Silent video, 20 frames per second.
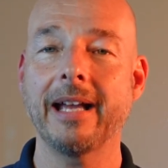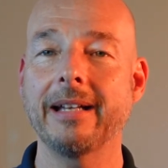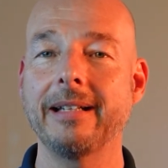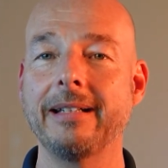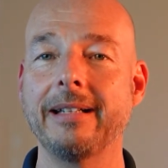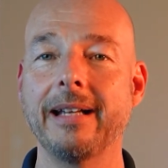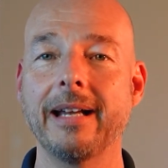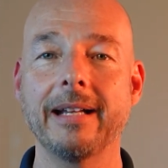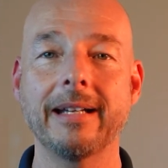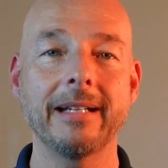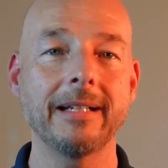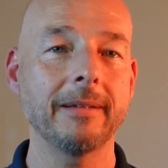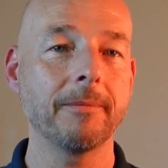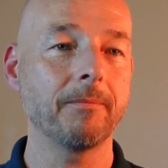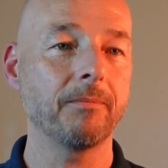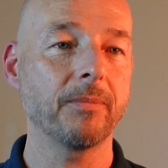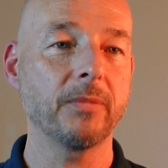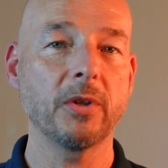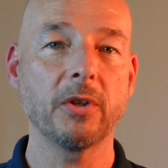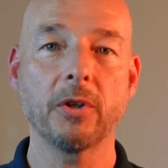and
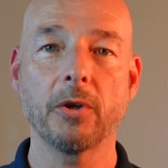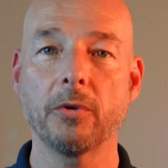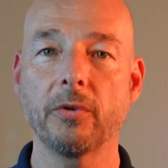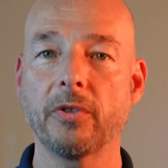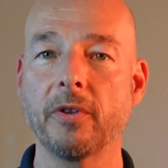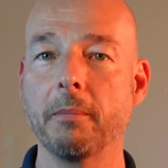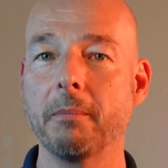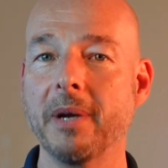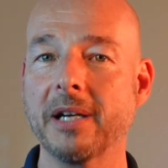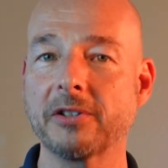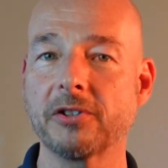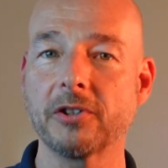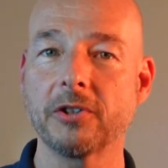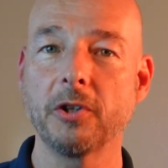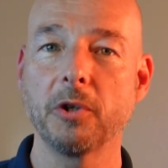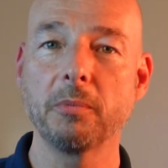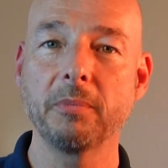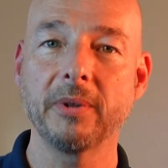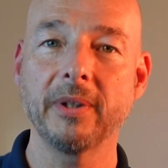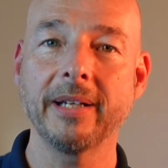getting, the
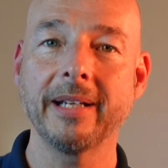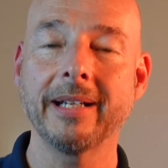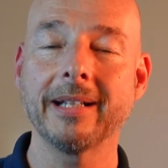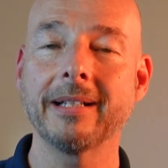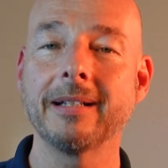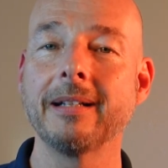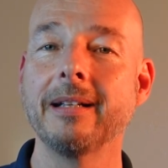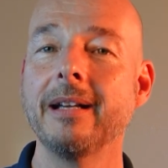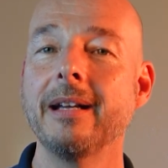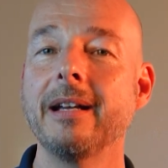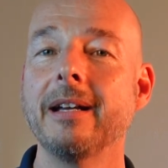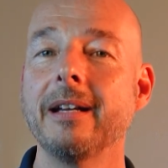Mexico plan.